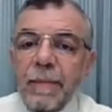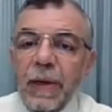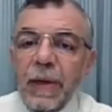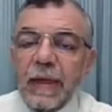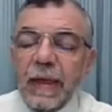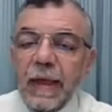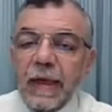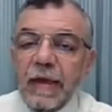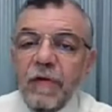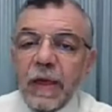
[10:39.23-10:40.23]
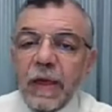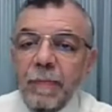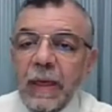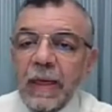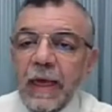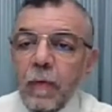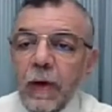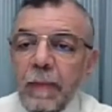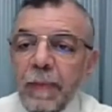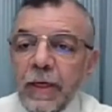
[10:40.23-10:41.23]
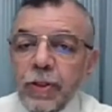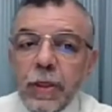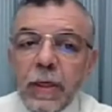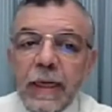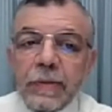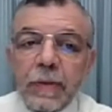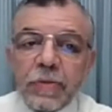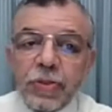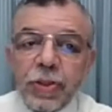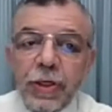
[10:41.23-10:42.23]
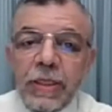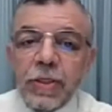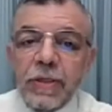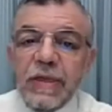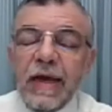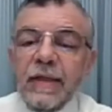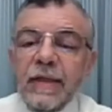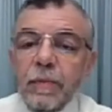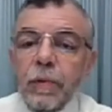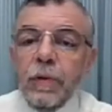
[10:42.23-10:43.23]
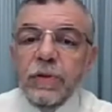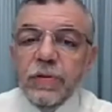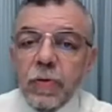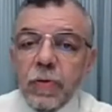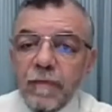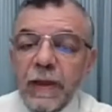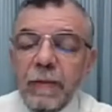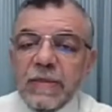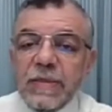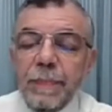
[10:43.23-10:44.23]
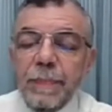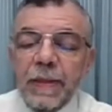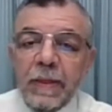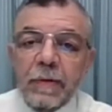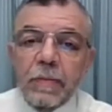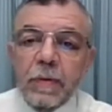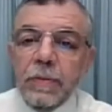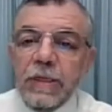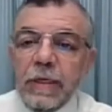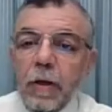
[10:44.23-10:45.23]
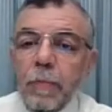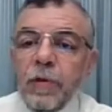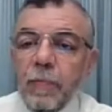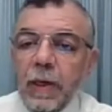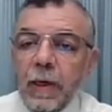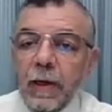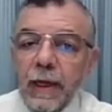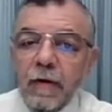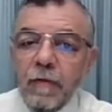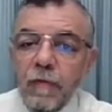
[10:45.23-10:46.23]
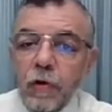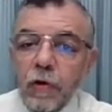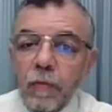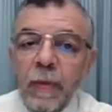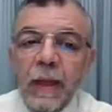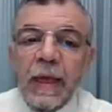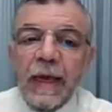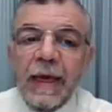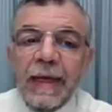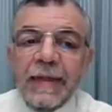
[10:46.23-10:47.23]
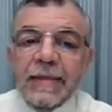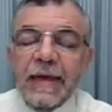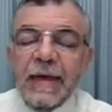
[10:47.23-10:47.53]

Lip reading: by giving a mean airway pressure and oxygenation, and both of them is dependent on the optimal lung volume, and